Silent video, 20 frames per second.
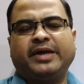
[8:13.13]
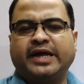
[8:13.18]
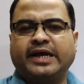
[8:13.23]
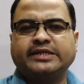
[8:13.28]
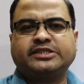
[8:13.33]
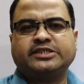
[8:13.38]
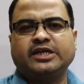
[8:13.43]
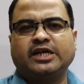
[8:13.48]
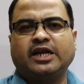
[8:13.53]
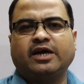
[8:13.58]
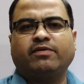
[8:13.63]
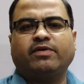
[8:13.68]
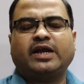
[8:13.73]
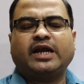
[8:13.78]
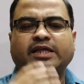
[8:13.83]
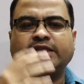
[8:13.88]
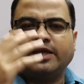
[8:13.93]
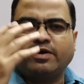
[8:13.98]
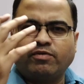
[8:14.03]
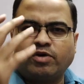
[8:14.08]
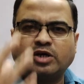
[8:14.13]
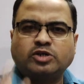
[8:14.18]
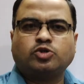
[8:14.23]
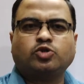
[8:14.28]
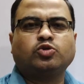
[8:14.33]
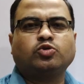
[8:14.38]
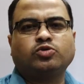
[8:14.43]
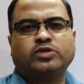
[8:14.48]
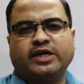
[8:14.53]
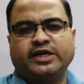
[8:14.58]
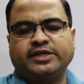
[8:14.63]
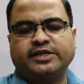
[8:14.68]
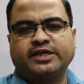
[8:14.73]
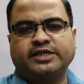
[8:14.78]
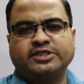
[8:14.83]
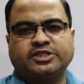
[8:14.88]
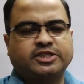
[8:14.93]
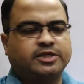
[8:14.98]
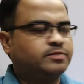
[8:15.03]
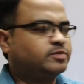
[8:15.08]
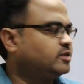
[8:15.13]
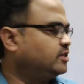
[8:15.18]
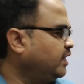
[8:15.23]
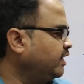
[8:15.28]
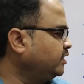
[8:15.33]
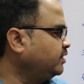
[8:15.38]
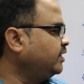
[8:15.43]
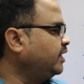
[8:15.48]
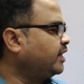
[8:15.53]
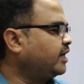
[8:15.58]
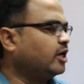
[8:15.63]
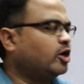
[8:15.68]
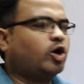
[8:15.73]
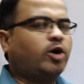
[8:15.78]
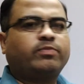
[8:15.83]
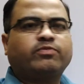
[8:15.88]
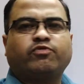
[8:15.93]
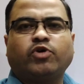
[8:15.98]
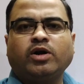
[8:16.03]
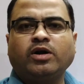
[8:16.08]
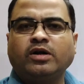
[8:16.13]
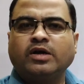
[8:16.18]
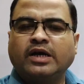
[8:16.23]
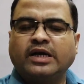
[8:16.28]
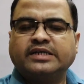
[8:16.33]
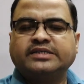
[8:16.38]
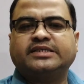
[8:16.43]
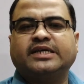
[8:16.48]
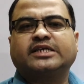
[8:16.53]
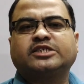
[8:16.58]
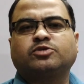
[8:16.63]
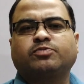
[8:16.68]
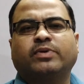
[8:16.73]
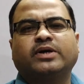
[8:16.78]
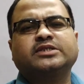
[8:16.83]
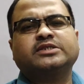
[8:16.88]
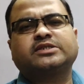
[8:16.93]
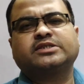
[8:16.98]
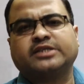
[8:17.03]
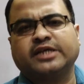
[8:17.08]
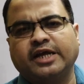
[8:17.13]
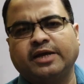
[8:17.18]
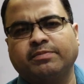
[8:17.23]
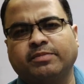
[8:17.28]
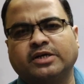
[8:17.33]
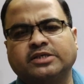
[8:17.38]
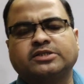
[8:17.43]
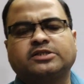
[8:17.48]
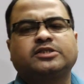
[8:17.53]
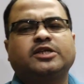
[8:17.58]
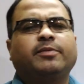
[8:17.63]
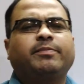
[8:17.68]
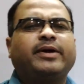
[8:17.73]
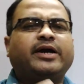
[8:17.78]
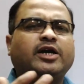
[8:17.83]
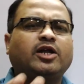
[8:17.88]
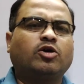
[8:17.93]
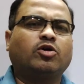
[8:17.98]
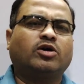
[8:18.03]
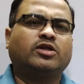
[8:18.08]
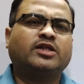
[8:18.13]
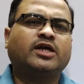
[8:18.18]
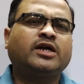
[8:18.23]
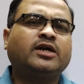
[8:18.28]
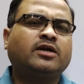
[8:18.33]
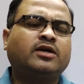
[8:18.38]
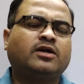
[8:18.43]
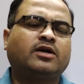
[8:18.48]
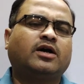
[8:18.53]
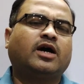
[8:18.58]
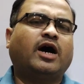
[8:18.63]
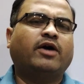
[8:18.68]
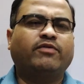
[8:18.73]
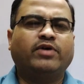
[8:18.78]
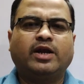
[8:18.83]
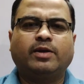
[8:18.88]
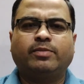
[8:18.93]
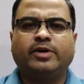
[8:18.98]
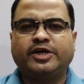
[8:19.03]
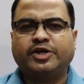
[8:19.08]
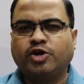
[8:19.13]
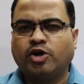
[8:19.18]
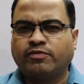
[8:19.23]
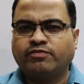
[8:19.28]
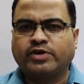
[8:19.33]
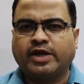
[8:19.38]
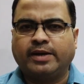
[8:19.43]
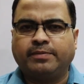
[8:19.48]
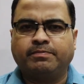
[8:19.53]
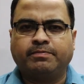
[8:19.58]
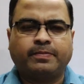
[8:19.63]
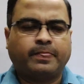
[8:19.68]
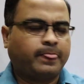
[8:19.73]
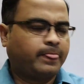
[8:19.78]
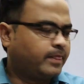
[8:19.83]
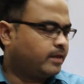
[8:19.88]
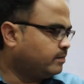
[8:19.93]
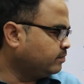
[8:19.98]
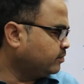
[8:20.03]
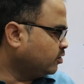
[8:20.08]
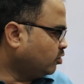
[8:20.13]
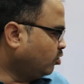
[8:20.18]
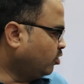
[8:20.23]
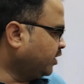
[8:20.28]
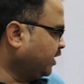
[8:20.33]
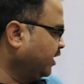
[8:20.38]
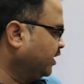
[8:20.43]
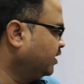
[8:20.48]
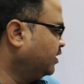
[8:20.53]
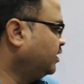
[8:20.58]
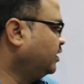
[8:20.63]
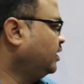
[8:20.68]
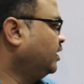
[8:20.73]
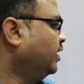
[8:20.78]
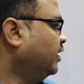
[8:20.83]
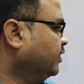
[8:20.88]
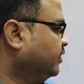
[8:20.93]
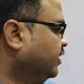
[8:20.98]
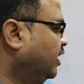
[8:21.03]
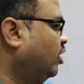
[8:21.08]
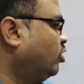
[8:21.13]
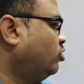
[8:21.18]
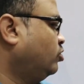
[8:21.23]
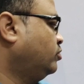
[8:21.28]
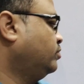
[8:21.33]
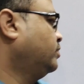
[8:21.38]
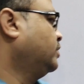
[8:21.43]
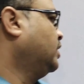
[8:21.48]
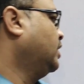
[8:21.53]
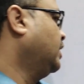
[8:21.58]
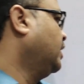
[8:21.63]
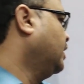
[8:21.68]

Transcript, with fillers: PhD level and they want to do the internships, then they can opt for 6 months, 3 months, depending on their availability of time. Okay, now